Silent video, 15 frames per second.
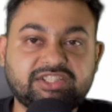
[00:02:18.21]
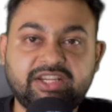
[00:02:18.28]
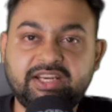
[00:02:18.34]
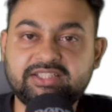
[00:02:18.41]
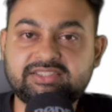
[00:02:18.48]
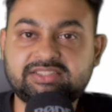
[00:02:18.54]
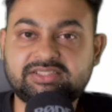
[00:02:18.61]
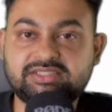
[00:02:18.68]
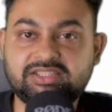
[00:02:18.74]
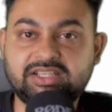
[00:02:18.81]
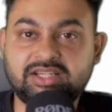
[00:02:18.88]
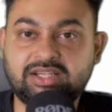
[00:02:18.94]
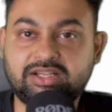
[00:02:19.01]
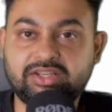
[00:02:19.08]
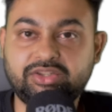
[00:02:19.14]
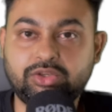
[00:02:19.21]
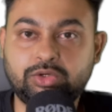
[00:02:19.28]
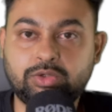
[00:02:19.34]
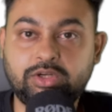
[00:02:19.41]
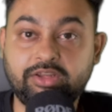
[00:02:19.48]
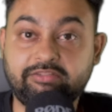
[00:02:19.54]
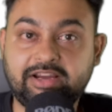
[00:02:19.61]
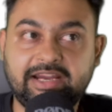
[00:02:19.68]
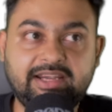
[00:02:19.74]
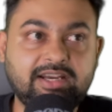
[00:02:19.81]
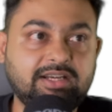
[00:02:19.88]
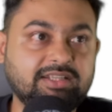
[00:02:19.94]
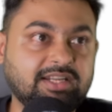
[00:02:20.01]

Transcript: gets divided,